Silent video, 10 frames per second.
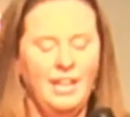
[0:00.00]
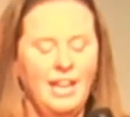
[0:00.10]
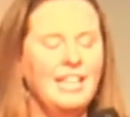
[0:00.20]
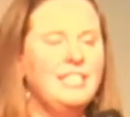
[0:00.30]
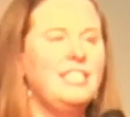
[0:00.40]

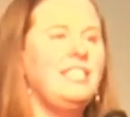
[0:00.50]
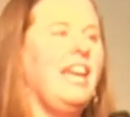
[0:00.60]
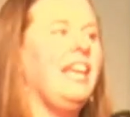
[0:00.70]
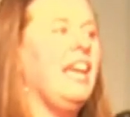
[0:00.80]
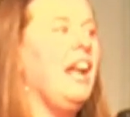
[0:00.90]
at
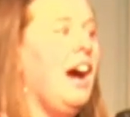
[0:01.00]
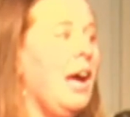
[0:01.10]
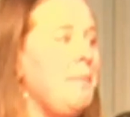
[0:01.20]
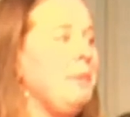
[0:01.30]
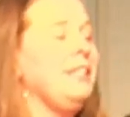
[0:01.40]
stake, and I
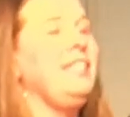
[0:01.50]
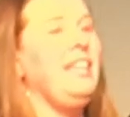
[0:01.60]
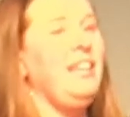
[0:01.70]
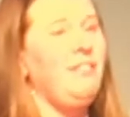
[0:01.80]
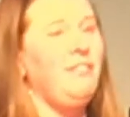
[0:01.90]

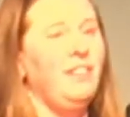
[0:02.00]
believe